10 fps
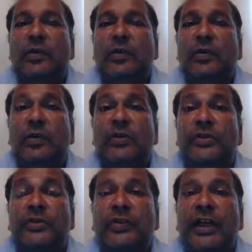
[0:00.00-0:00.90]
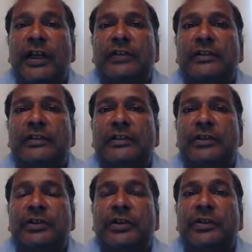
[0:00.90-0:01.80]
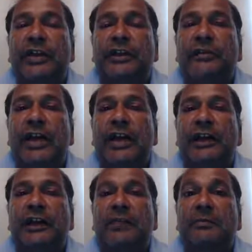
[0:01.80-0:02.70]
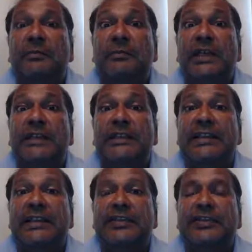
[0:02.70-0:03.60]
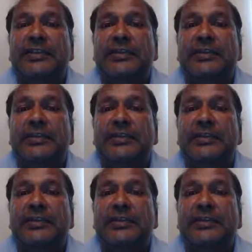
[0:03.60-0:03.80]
will do that during my meditation.